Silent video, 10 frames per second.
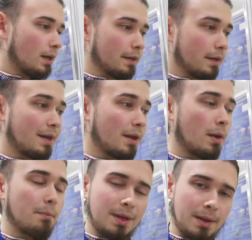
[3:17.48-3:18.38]
a uh,
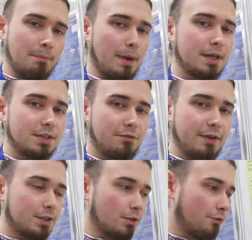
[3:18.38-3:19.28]
co combined
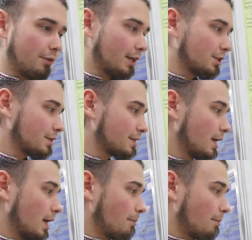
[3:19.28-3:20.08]
effect of factors